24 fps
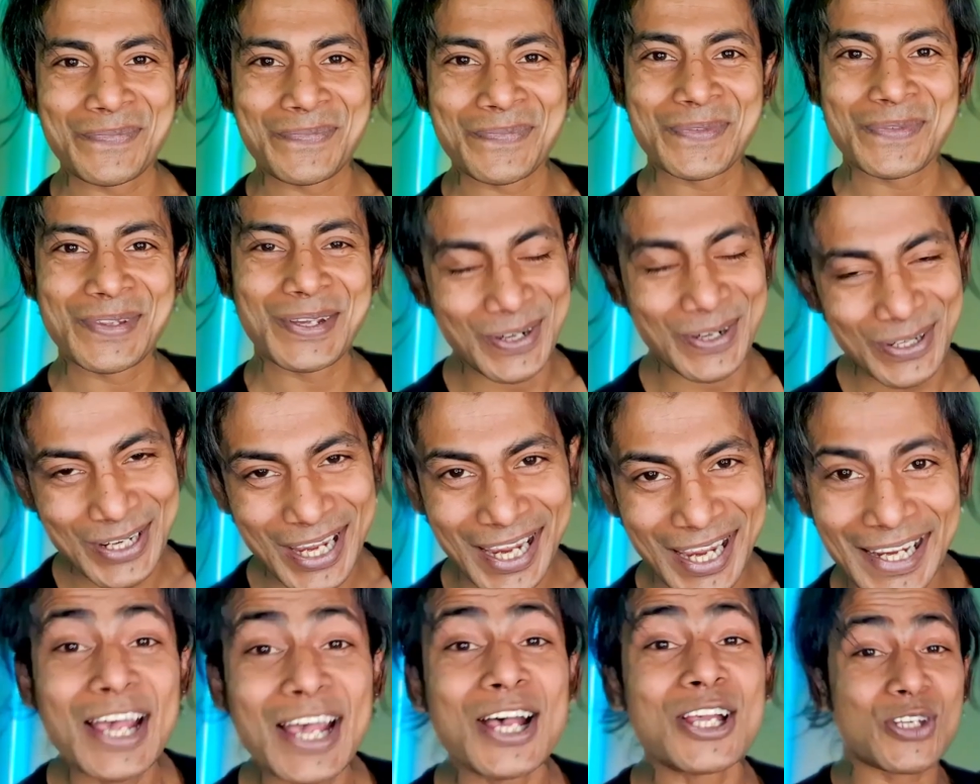
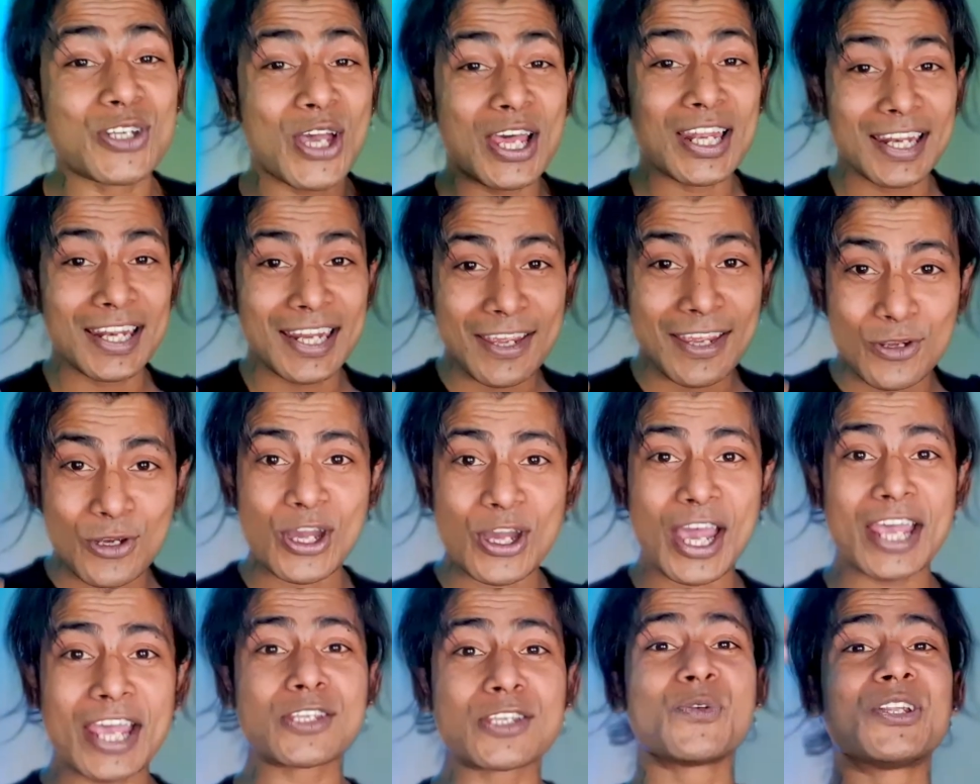Okay, so I'll leave you
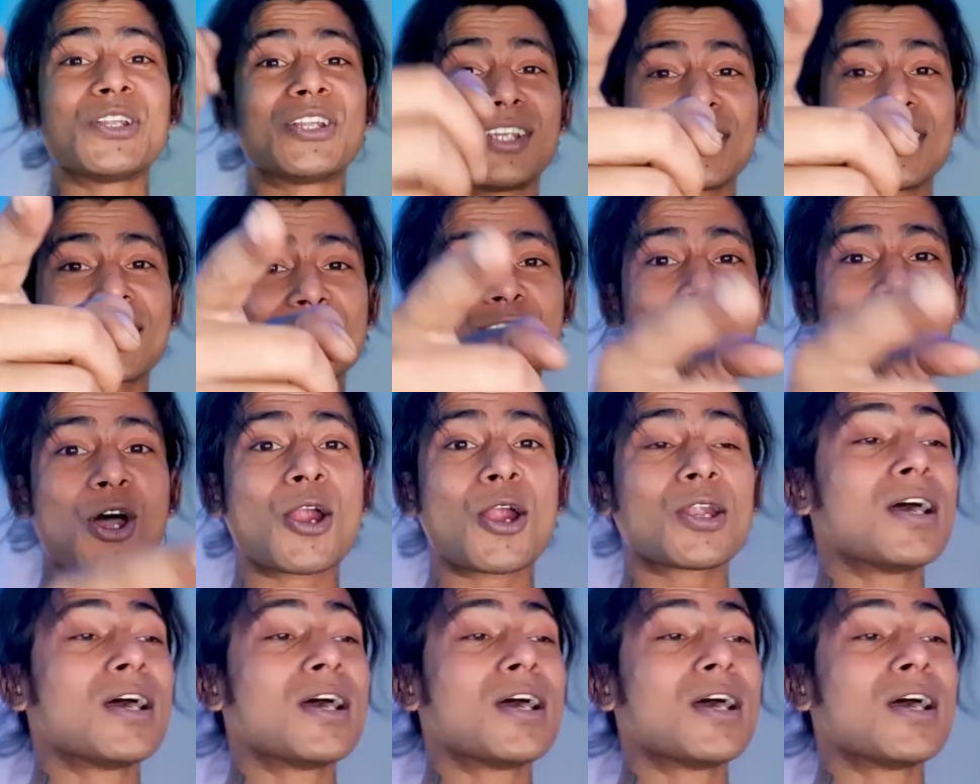guys with this thought.